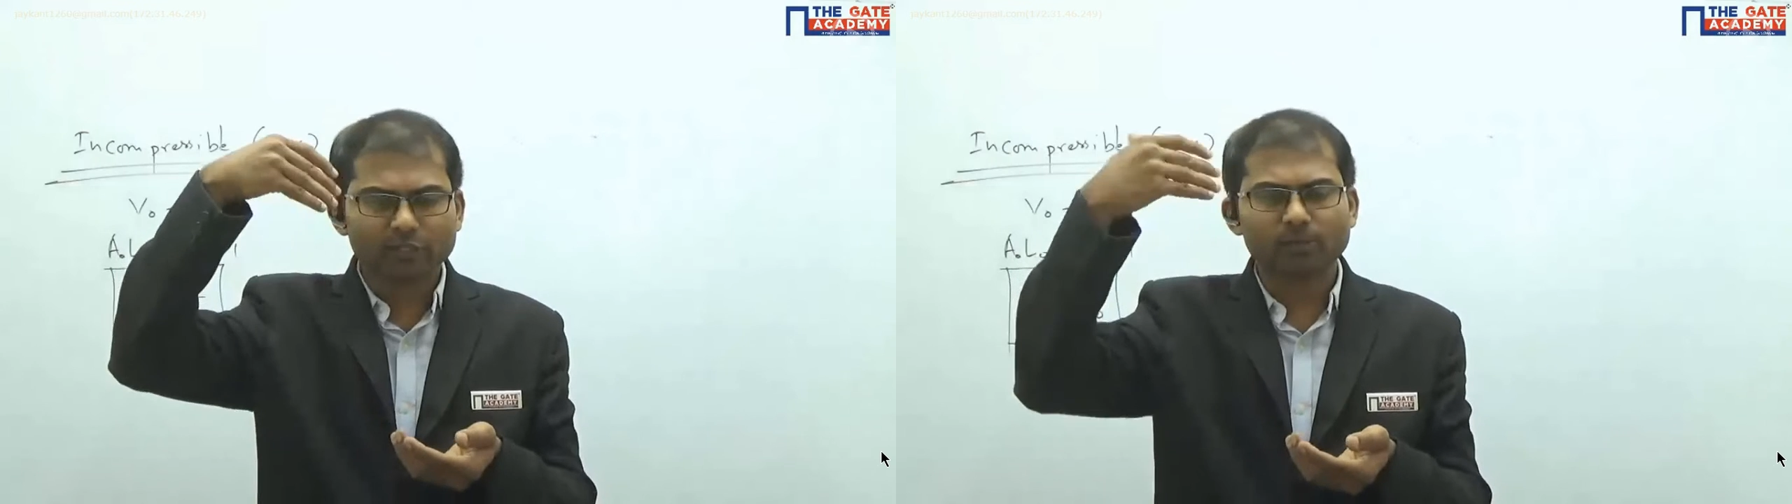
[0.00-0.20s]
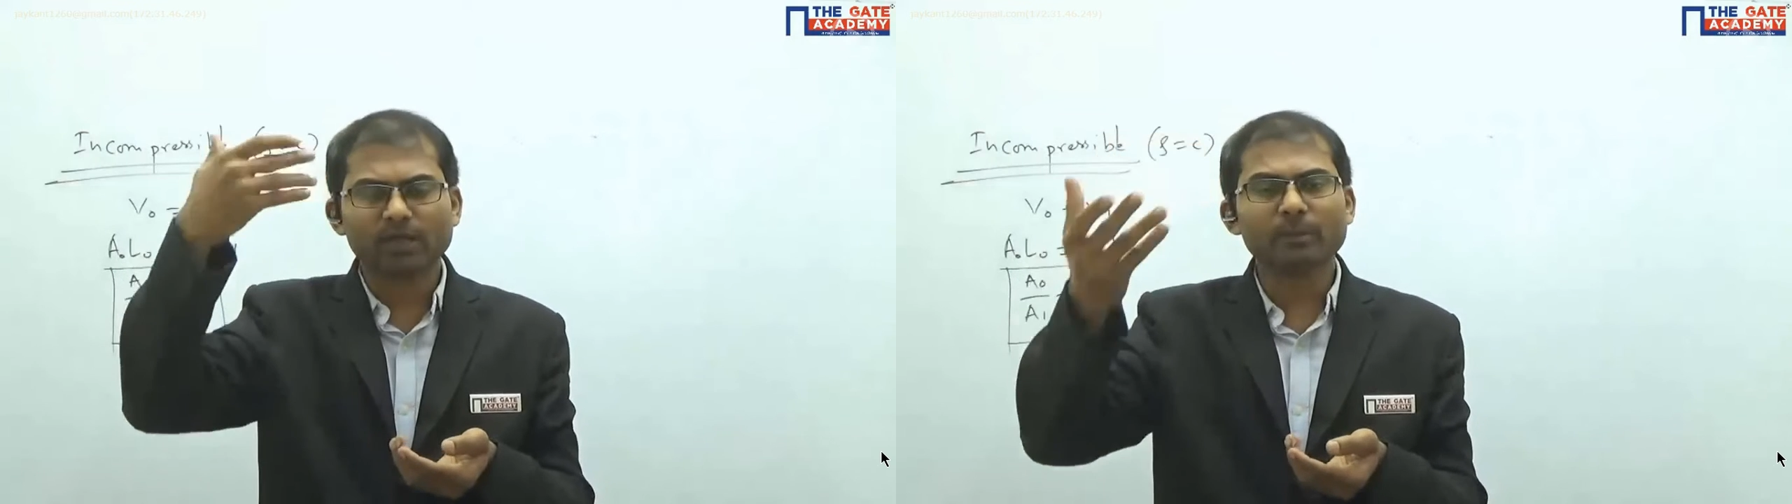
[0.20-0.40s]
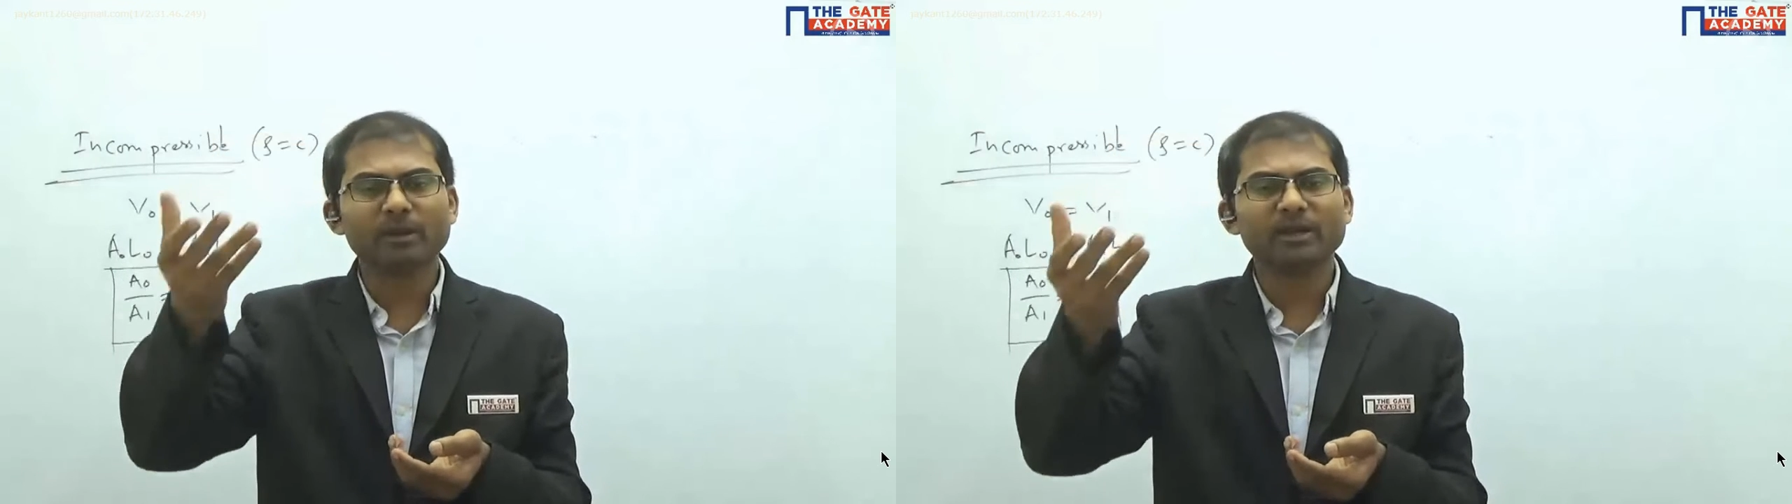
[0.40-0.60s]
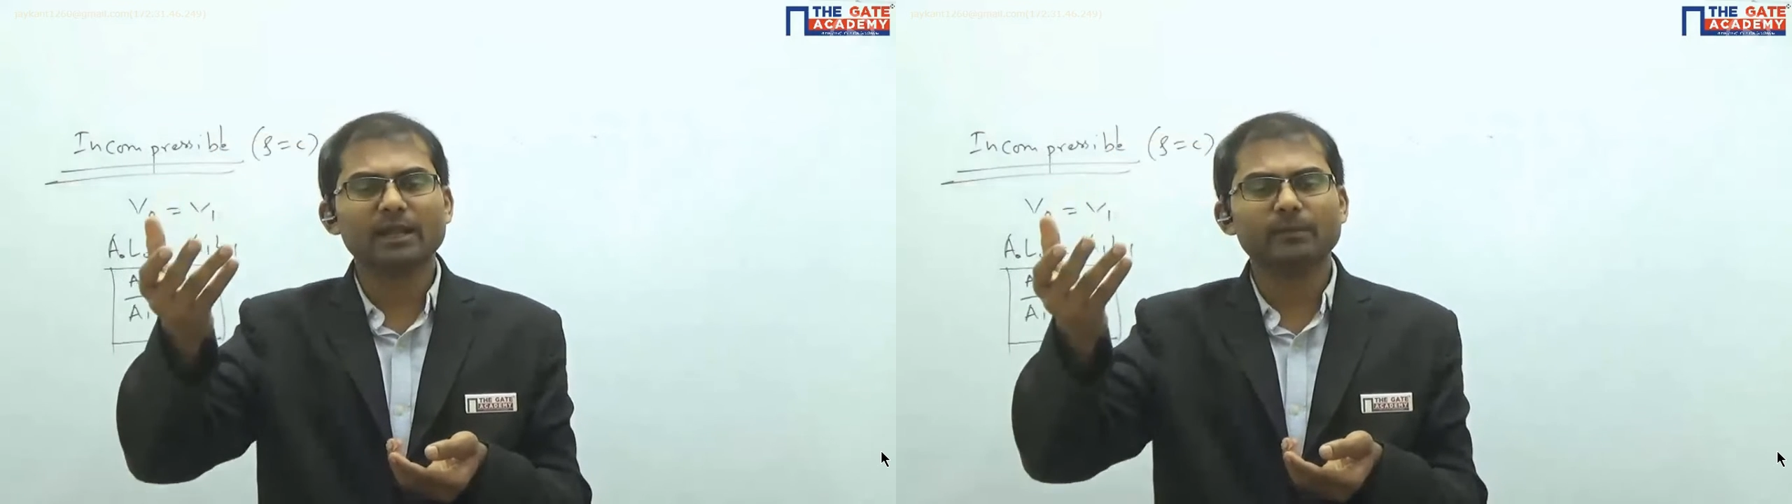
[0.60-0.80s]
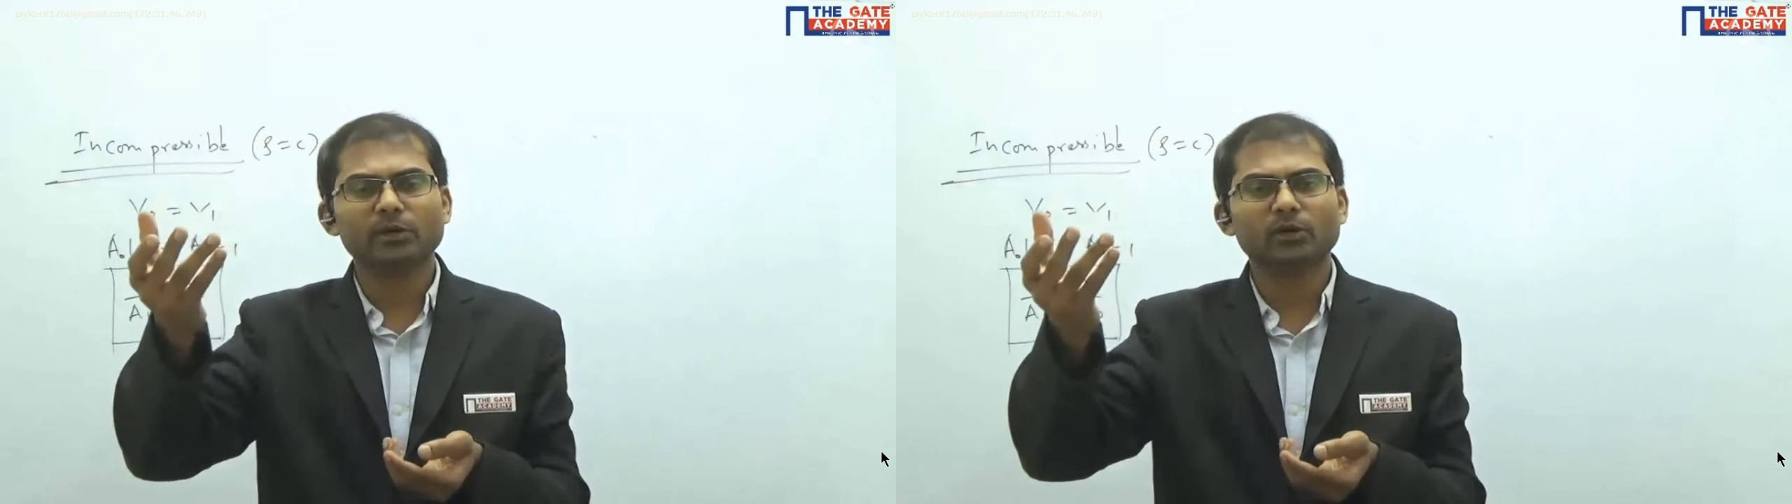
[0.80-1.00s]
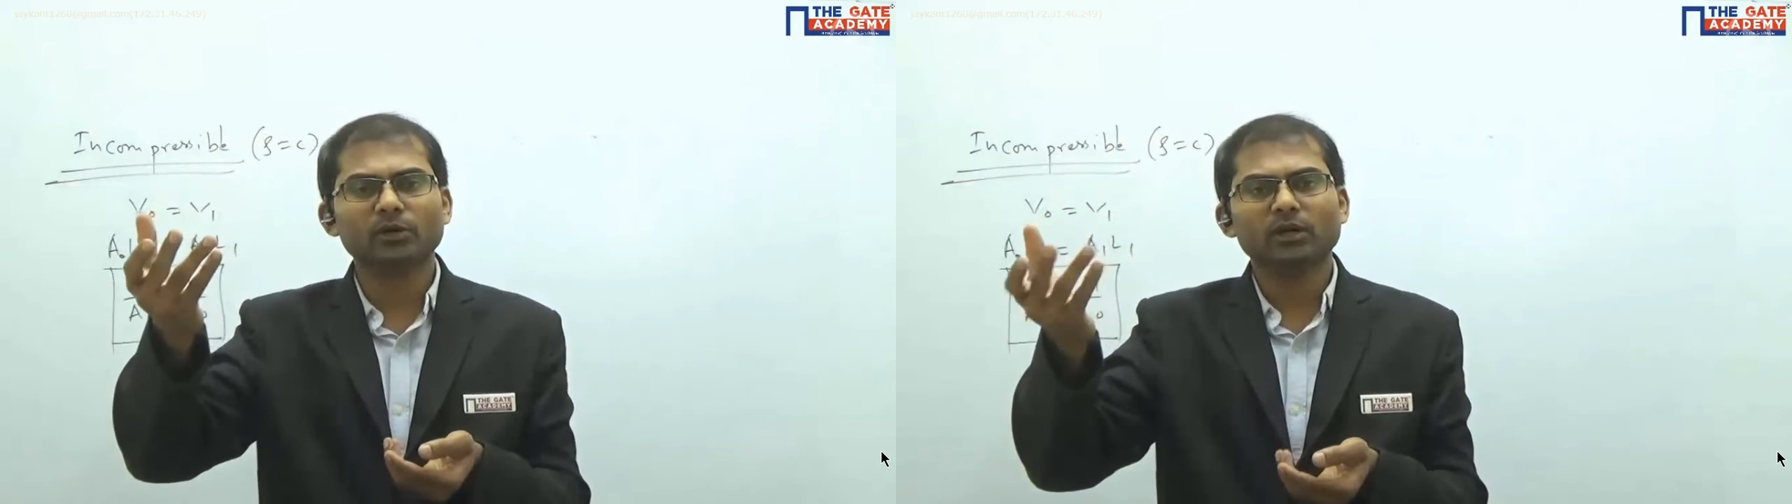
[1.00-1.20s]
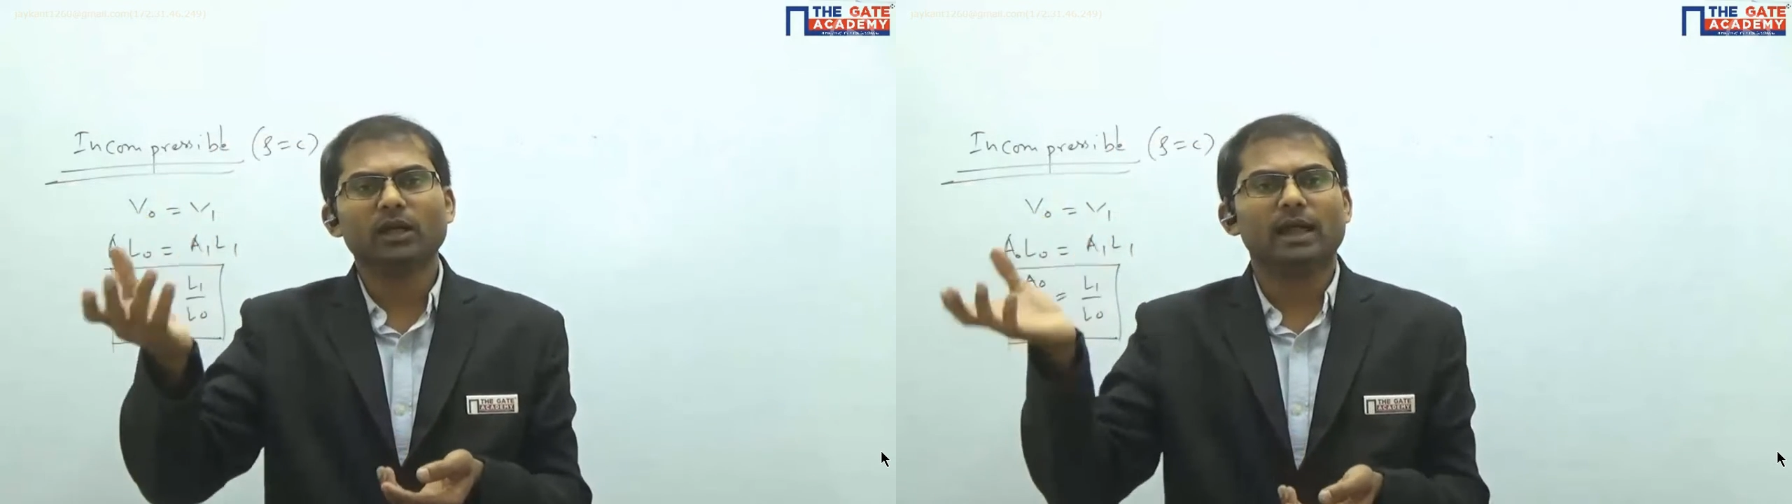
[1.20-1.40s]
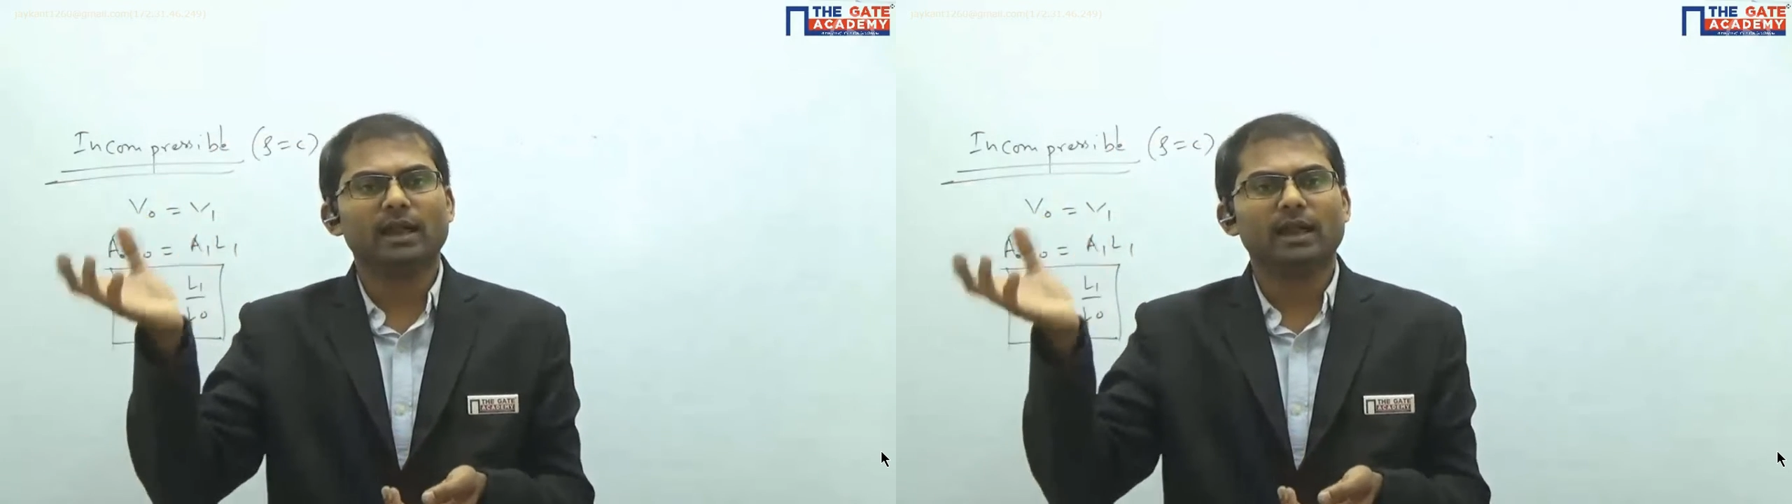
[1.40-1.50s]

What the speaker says: it will become a dynamic load,